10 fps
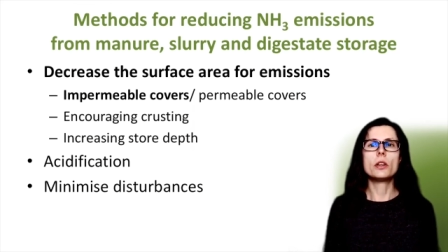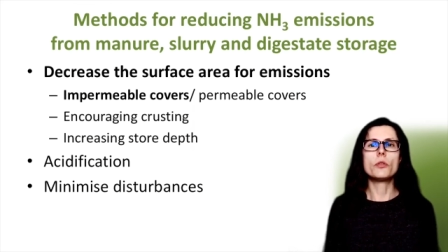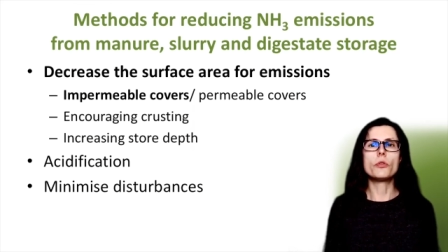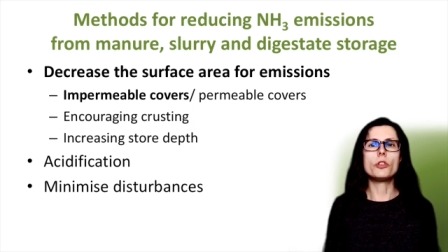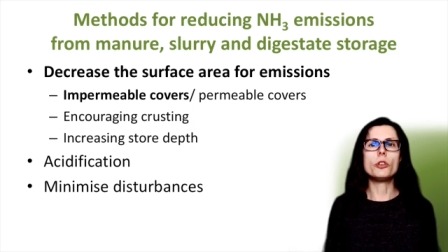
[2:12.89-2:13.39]

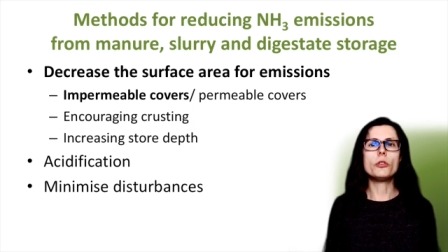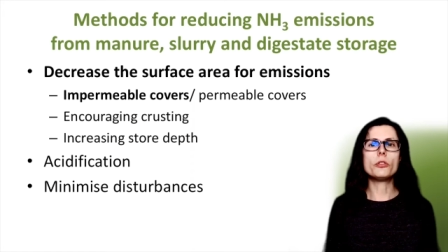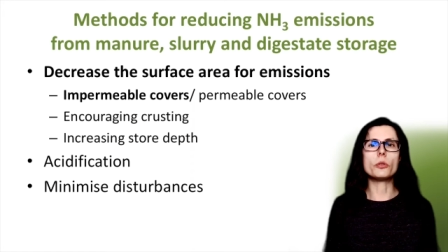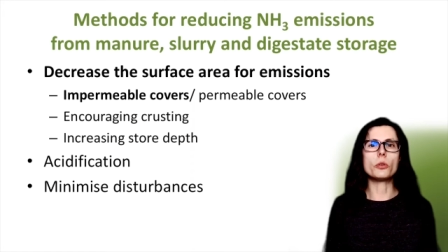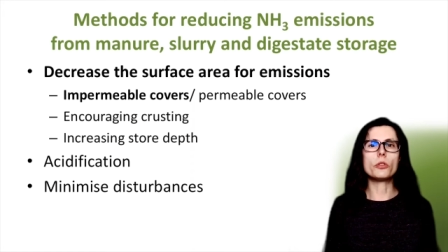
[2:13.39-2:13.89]
For new
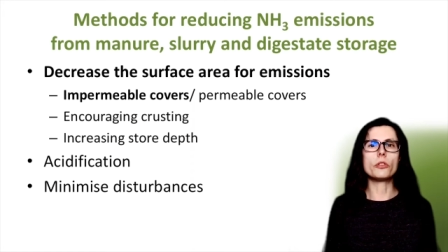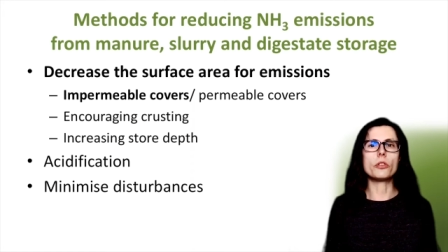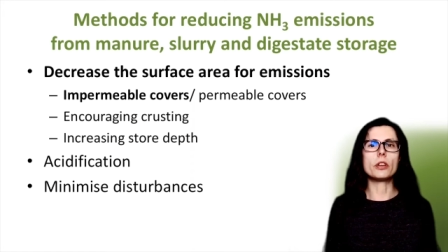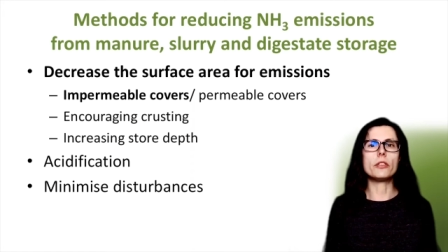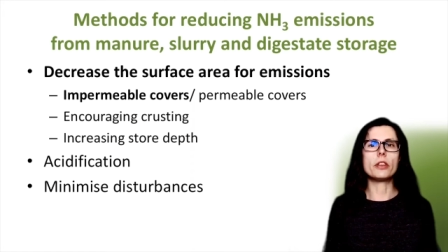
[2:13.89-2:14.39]
stores on
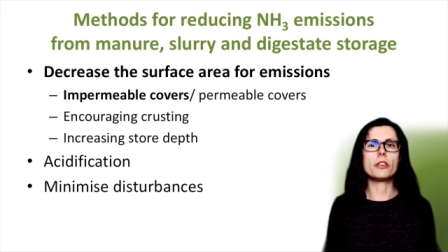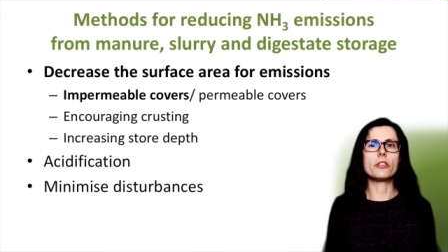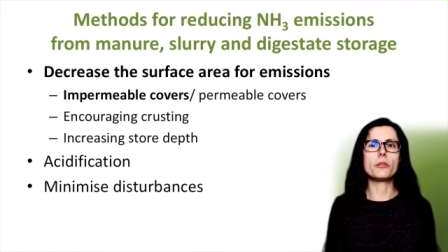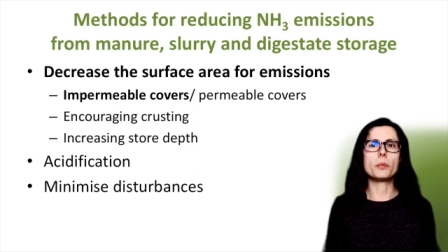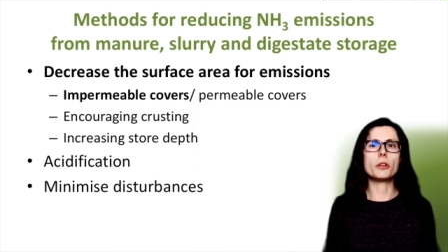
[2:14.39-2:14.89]

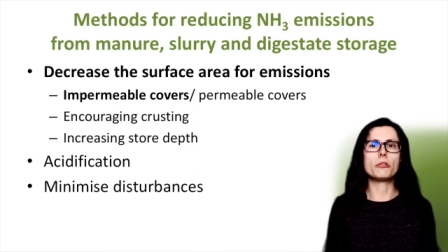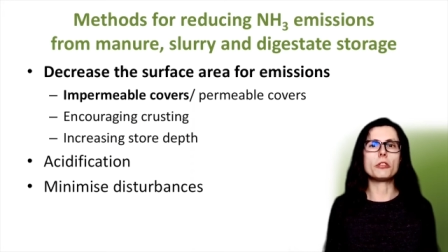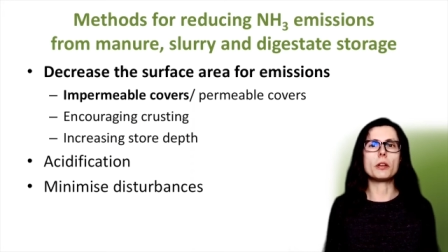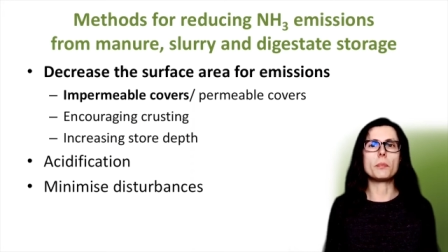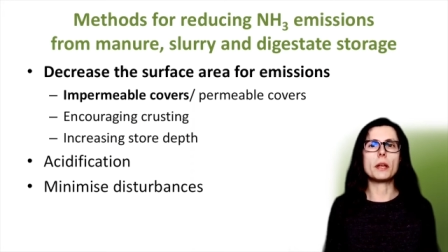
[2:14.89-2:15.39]
intensive poultry
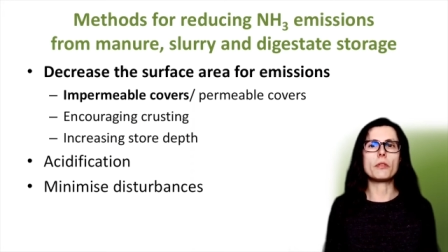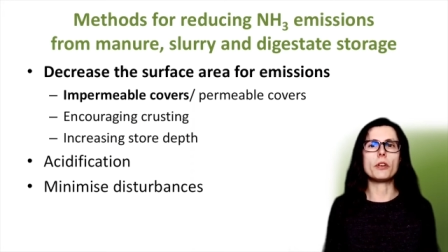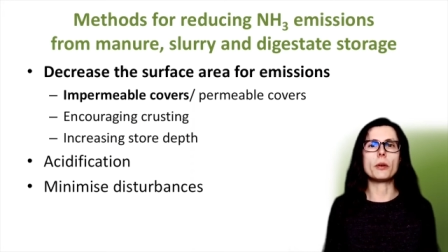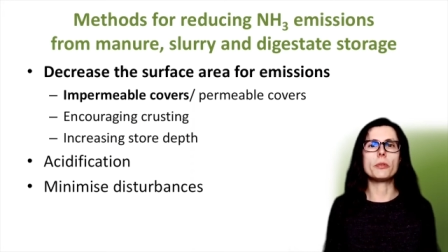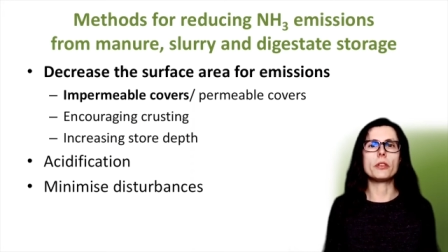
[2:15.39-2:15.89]
and pig
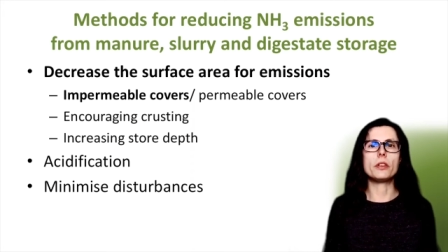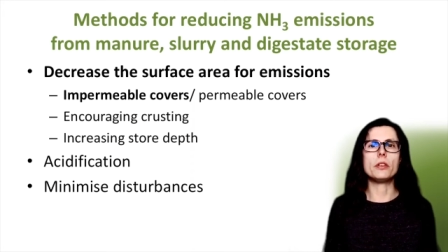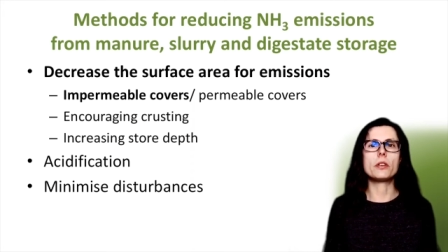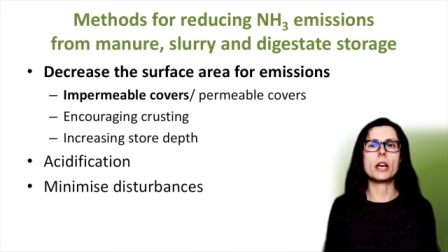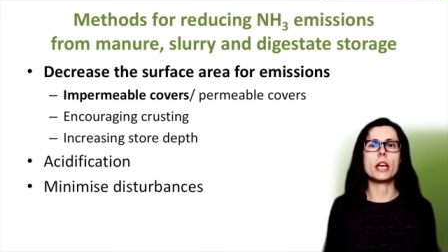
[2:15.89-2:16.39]
farms in the
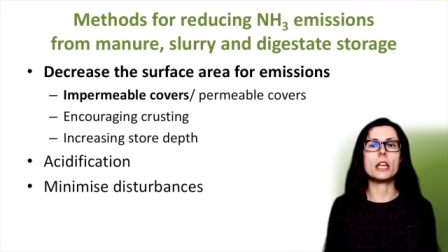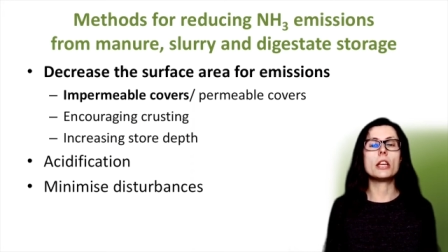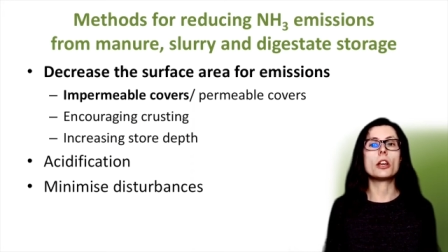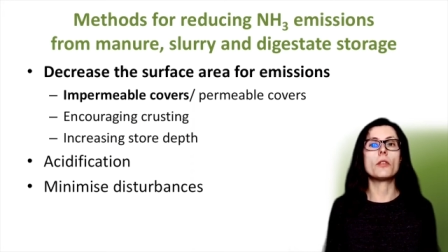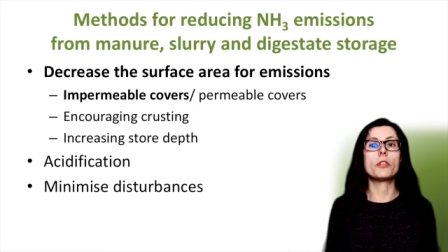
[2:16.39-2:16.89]
UK,
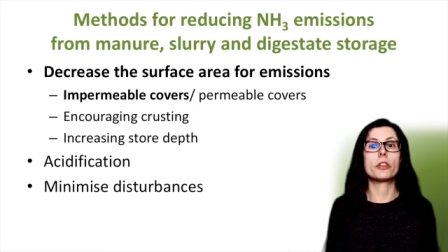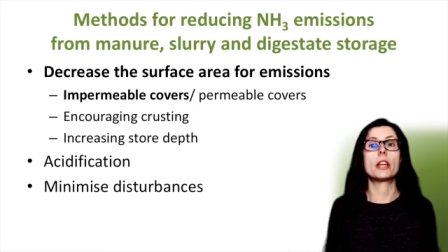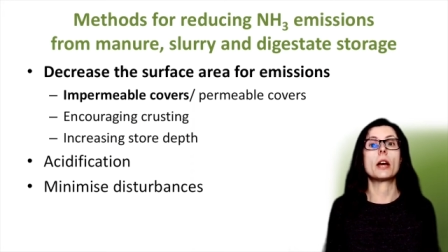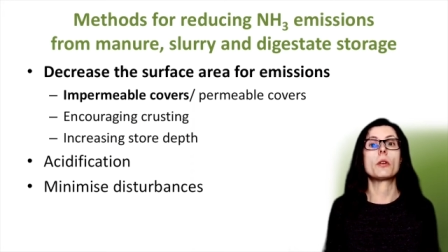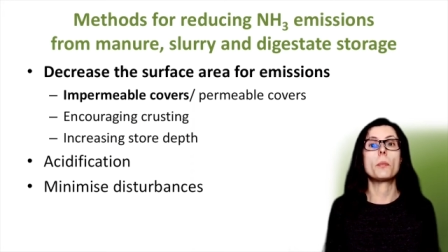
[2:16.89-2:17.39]
covers are
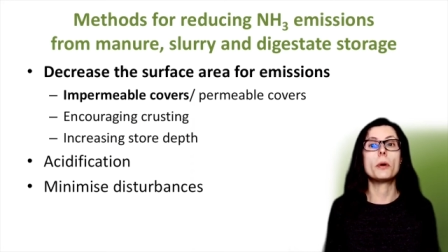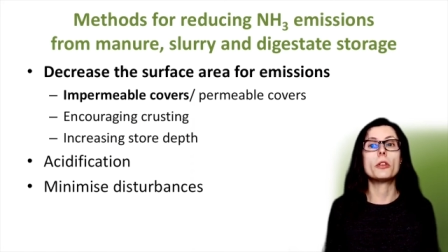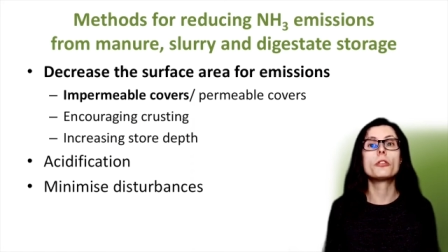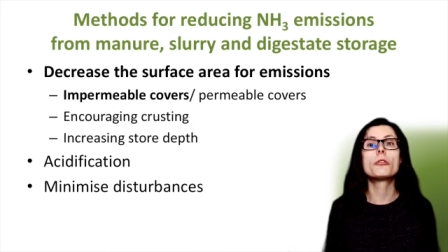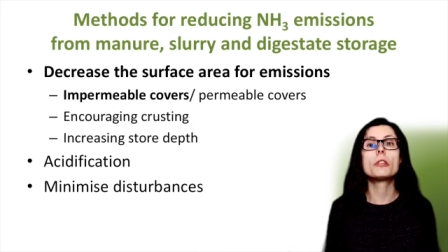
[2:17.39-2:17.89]
now
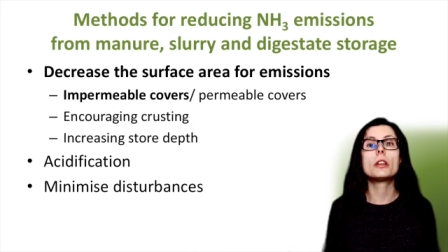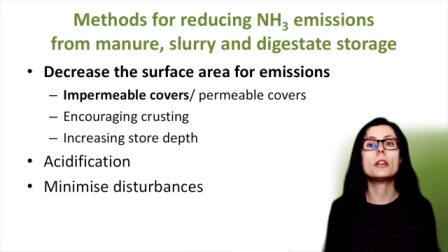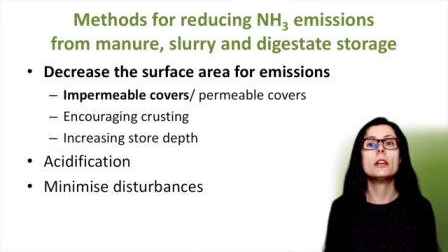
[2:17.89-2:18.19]
compulsory